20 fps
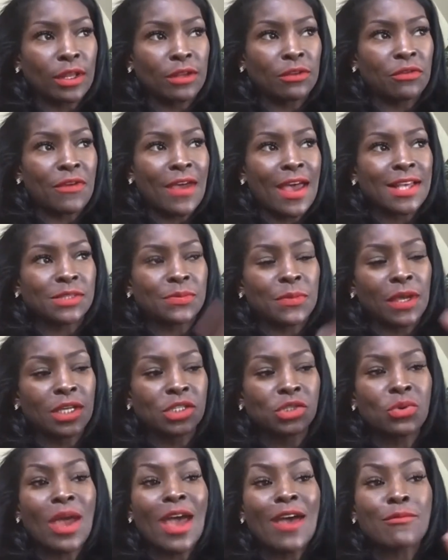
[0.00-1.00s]
as fast because
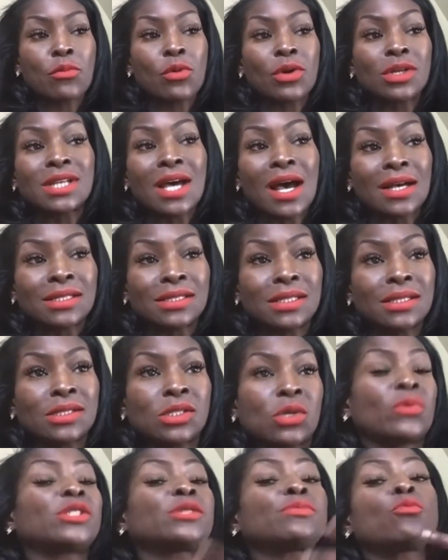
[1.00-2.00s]
you have more toxins.
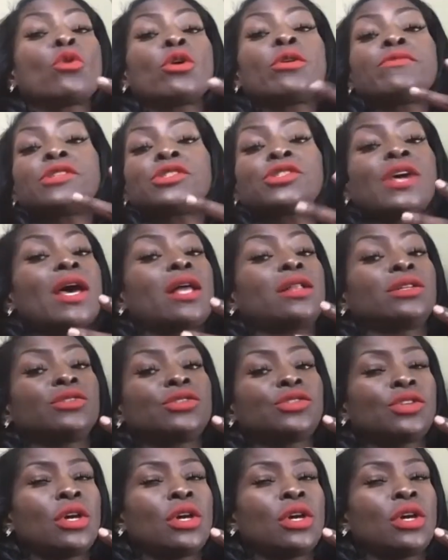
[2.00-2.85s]
So it's more of a challenge.